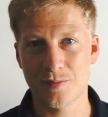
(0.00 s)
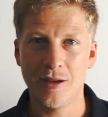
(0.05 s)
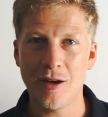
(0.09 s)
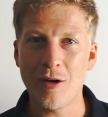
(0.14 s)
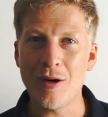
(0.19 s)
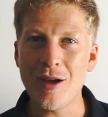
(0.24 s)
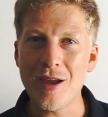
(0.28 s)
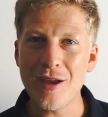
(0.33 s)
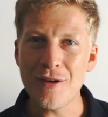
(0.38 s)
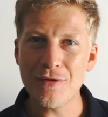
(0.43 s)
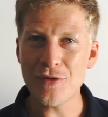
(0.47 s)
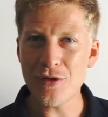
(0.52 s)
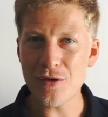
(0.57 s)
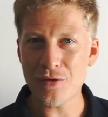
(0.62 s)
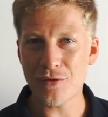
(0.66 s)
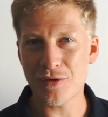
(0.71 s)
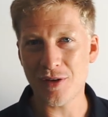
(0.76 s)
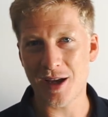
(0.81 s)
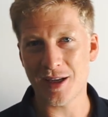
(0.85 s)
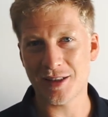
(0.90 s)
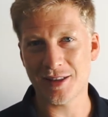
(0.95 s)
Now, if
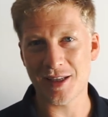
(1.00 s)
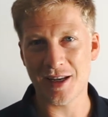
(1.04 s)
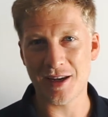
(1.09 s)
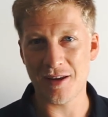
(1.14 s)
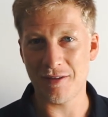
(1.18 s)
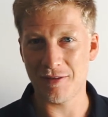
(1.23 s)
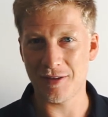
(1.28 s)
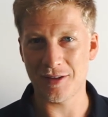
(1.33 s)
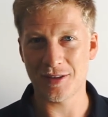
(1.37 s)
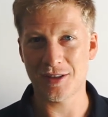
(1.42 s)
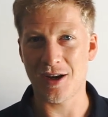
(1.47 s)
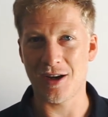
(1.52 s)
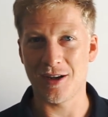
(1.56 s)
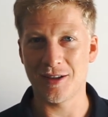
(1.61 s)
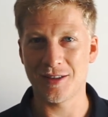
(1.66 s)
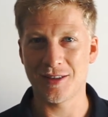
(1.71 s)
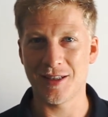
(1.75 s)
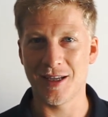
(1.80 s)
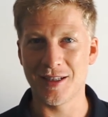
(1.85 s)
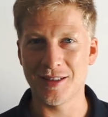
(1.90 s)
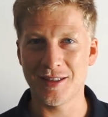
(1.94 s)
you've liked any of this
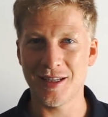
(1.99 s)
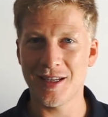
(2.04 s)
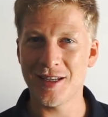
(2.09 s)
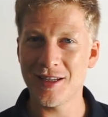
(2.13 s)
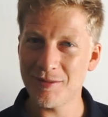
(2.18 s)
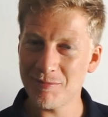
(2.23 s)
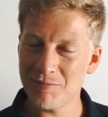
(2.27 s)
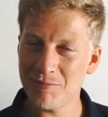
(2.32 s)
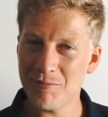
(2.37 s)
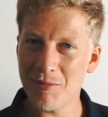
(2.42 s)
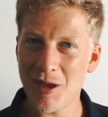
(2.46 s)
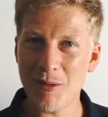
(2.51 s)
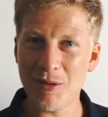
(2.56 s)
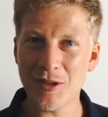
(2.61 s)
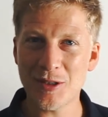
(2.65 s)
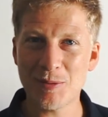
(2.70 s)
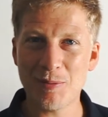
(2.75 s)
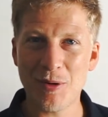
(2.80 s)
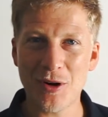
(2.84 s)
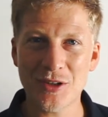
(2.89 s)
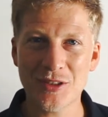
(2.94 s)
content and maybe
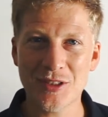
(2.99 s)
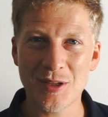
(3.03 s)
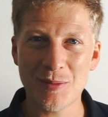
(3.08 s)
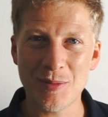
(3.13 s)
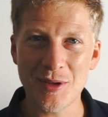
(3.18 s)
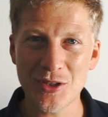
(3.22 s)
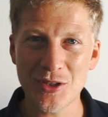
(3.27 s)
sparked some